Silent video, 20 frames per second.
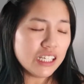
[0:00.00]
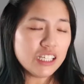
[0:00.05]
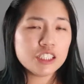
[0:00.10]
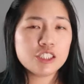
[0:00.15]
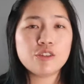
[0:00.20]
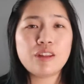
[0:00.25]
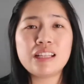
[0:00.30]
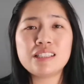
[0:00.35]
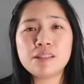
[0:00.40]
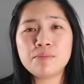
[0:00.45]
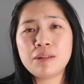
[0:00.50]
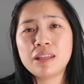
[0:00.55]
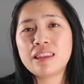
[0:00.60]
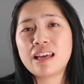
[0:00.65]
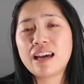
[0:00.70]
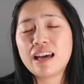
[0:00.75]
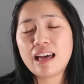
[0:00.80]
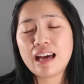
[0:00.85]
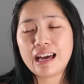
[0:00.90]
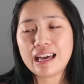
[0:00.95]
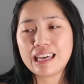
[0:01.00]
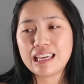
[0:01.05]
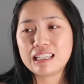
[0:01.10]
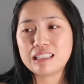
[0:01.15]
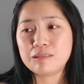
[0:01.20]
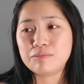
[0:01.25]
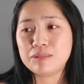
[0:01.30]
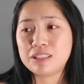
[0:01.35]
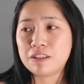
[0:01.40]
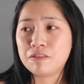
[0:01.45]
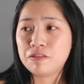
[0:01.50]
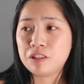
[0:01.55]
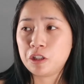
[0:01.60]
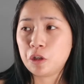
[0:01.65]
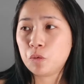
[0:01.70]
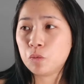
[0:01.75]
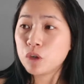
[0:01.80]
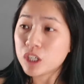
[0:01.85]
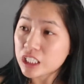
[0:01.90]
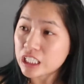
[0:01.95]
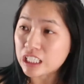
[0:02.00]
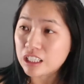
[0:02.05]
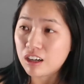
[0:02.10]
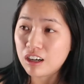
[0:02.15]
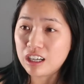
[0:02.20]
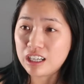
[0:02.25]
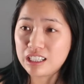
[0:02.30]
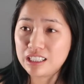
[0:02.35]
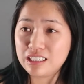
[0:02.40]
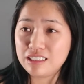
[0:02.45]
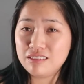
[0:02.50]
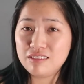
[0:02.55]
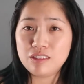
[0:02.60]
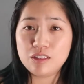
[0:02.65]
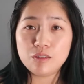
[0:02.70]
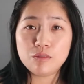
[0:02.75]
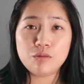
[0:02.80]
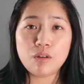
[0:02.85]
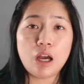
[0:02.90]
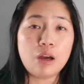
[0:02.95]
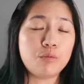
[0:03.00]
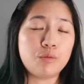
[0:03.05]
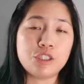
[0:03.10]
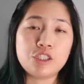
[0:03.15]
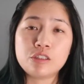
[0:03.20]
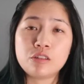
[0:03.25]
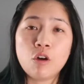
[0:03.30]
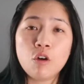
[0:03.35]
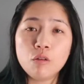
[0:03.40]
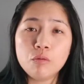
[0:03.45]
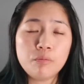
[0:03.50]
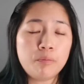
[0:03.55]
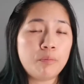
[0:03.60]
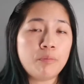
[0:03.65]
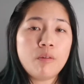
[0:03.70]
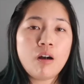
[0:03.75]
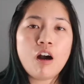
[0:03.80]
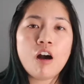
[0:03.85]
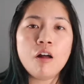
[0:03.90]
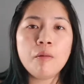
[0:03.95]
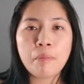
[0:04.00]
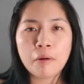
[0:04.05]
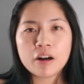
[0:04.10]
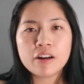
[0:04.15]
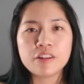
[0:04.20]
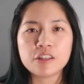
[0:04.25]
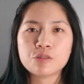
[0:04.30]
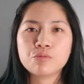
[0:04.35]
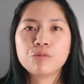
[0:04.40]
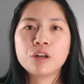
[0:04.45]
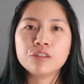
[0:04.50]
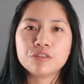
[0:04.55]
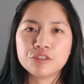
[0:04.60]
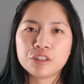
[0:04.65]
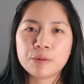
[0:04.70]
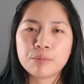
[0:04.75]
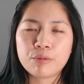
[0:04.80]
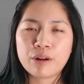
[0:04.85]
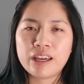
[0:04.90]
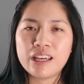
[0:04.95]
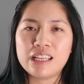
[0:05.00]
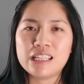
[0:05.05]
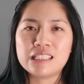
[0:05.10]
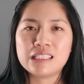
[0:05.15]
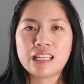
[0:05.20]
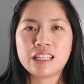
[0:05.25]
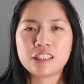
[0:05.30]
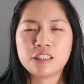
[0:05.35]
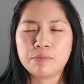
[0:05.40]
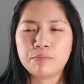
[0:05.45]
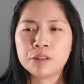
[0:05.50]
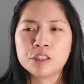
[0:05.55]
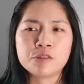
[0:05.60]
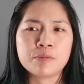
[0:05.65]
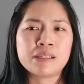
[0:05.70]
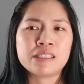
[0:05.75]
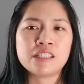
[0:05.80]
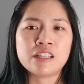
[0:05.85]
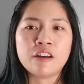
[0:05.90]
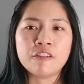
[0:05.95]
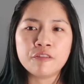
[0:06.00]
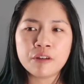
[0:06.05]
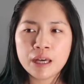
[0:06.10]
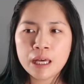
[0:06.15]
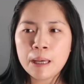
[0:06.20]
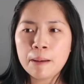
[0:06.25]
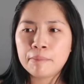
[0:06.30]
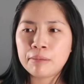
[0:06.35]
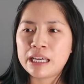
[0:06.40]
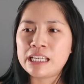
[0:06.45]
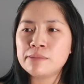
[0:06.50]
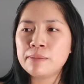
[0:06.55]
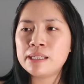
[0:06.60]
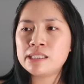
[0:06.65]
So that's something that I am definitely working on, which is all part of this road trip, right? Is like to push myself, place